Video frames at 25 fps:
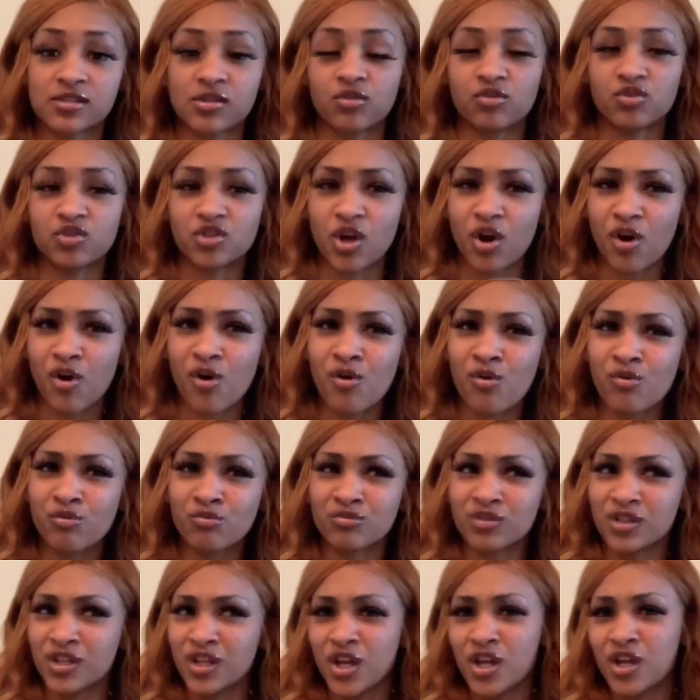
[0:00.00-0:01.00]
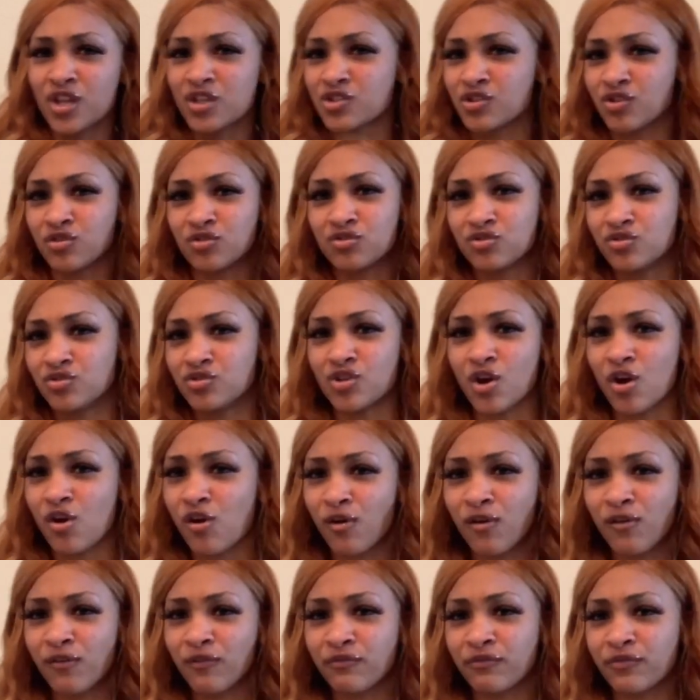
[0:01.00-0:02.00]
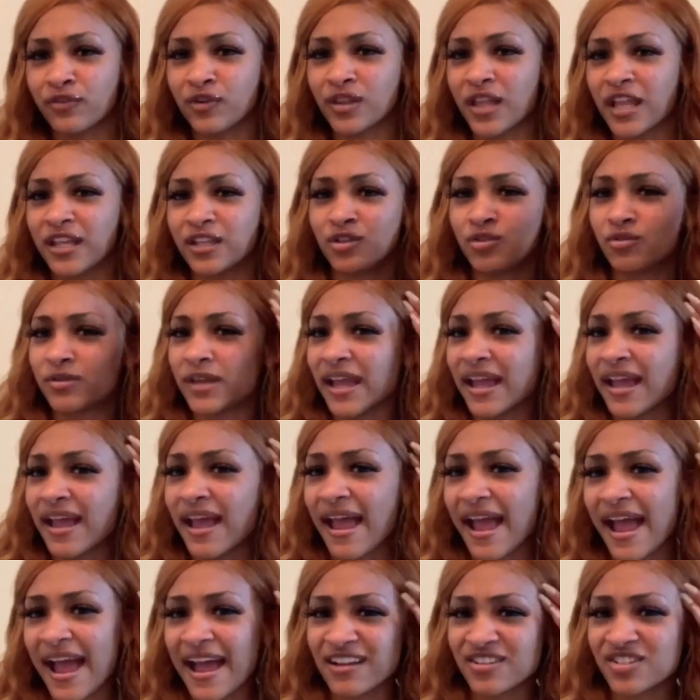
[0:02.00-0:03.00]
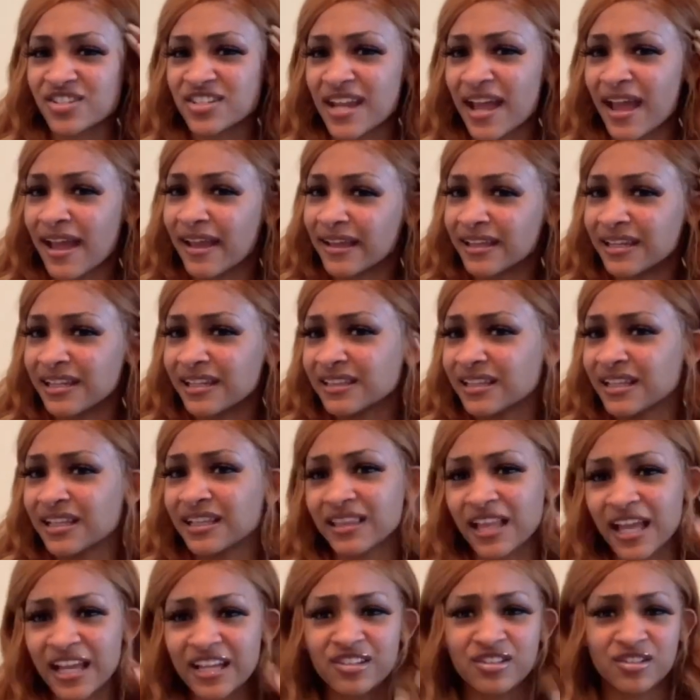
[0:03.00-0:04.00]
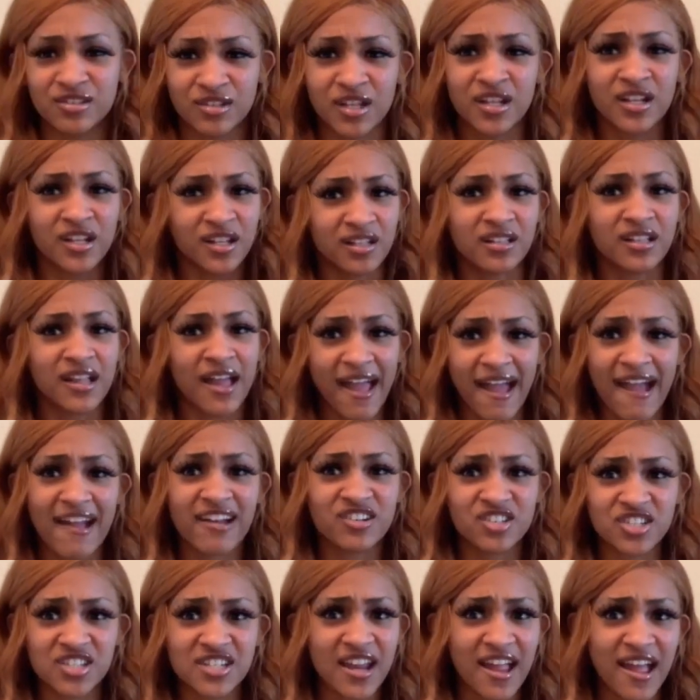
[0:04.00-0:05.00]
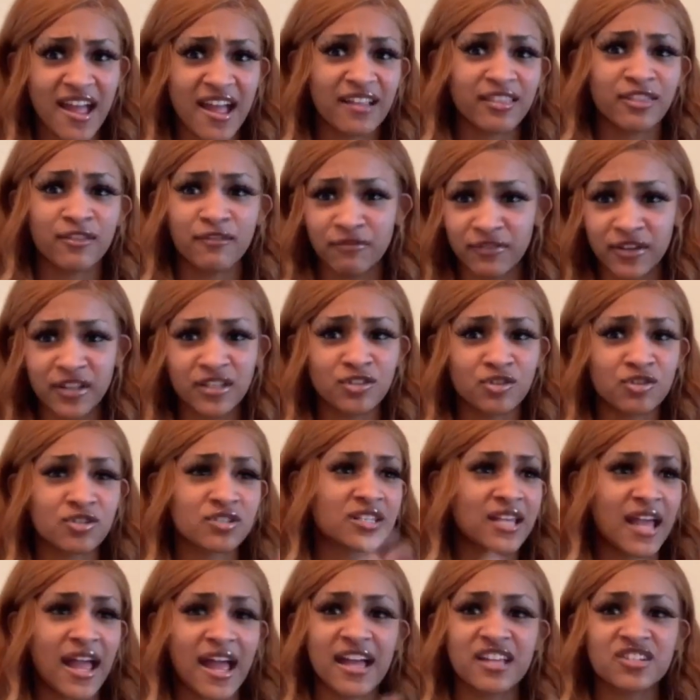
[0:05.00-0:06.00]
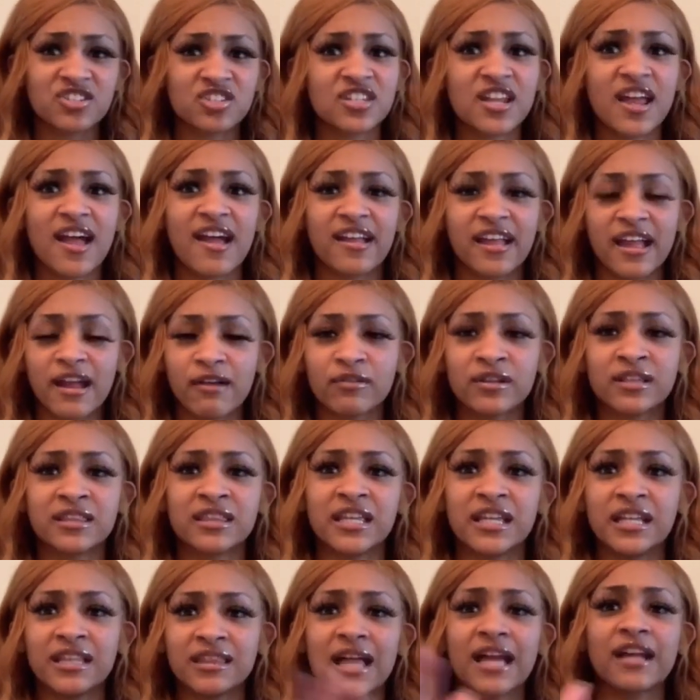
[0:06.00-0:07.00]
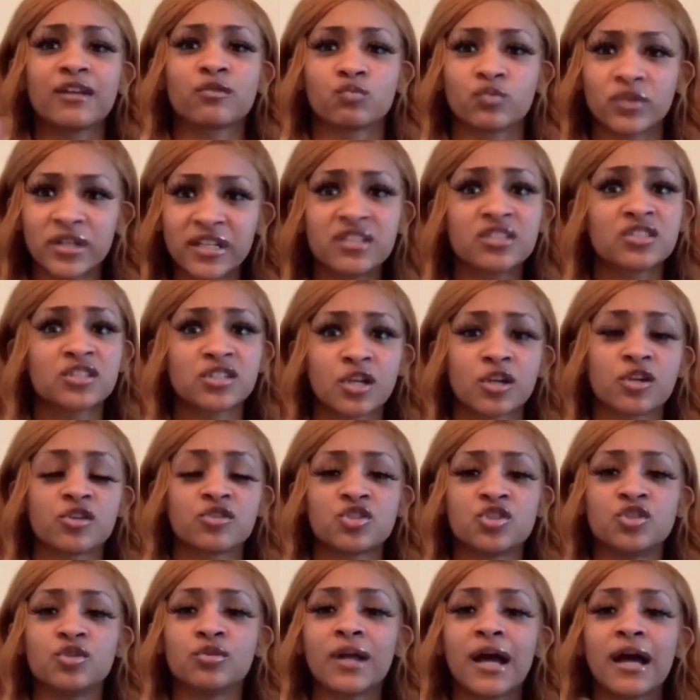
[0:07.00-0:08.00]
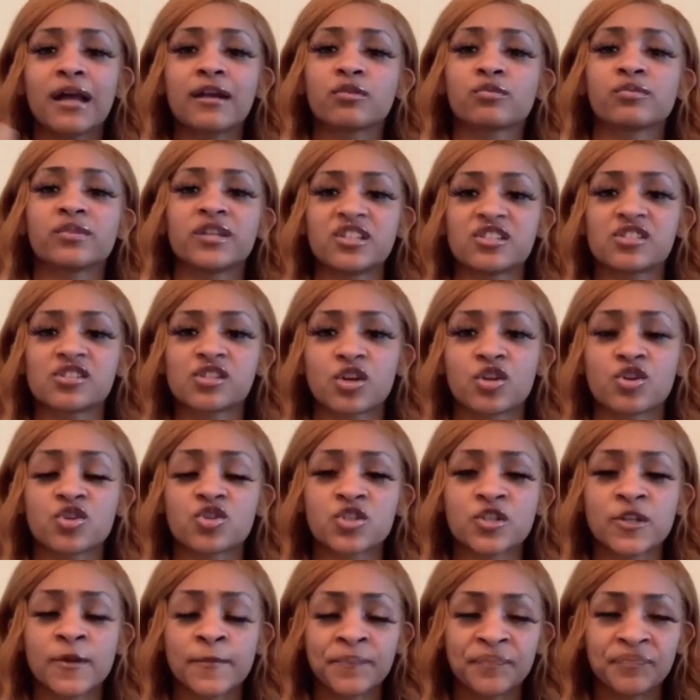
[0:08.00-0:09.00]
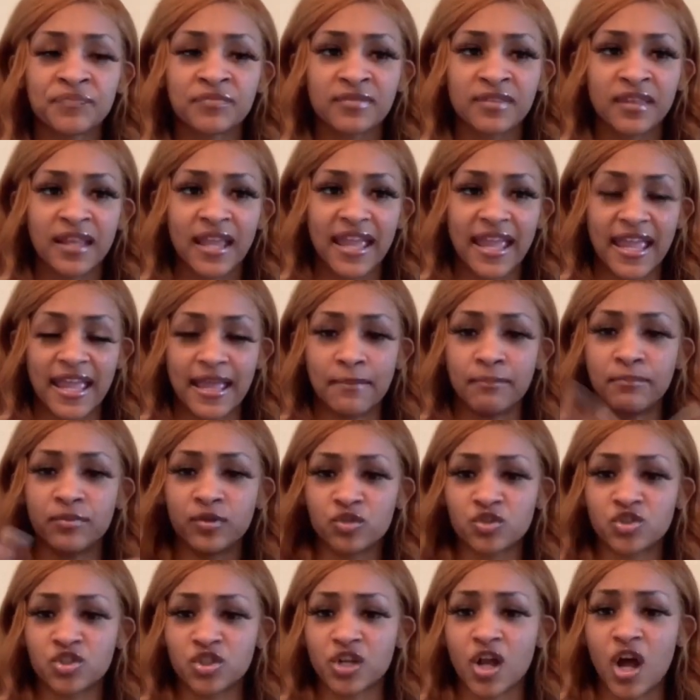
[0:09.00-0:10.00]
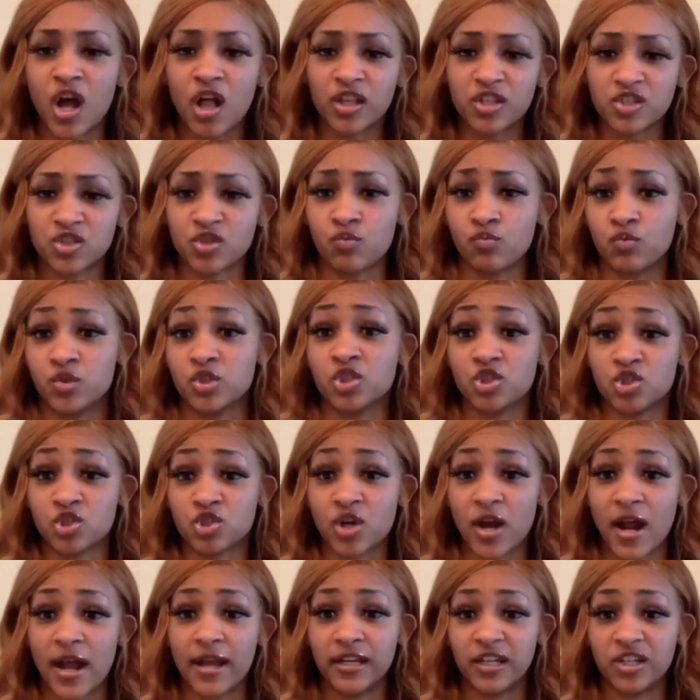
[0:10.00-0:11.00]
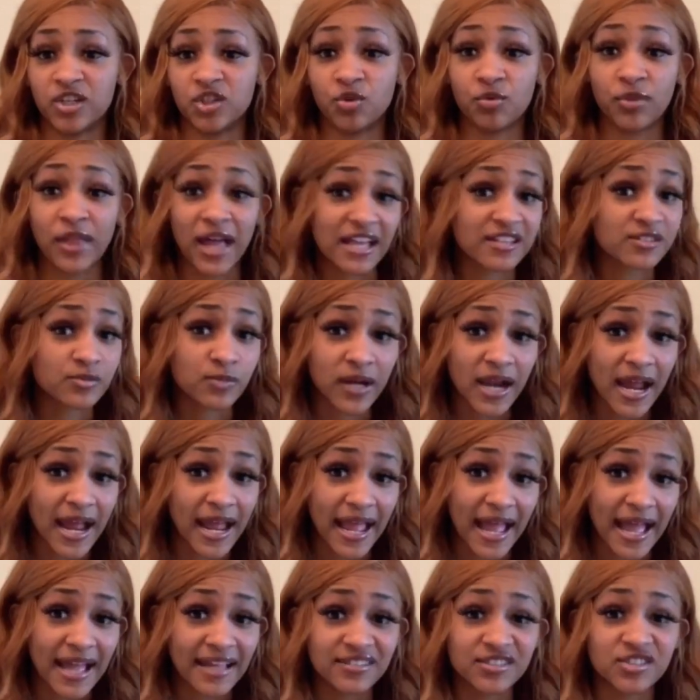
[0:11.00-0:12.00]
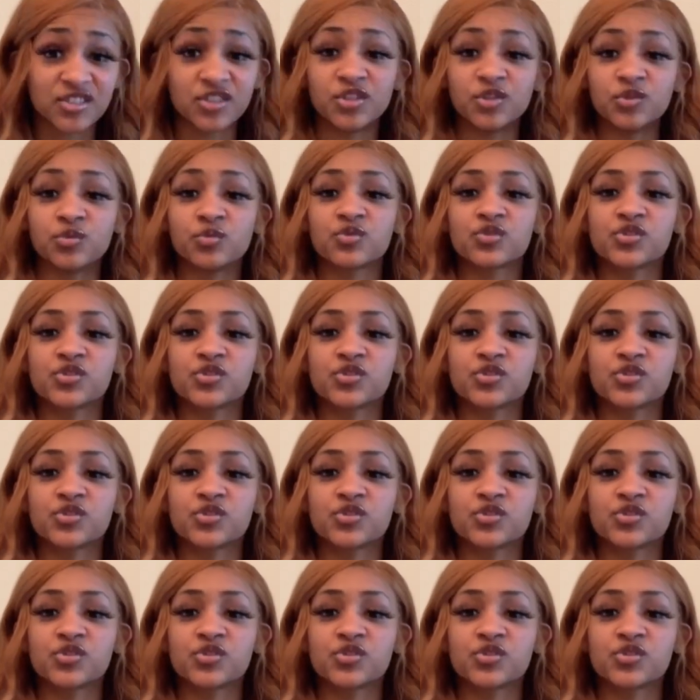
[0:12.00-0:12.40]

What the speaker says: So don't feel like you can't hashtag anything. Like hashtag the vendors, hashtag everything. Like research, you gotta research and build your knowledge on what you're trying to do. That's what I had to do.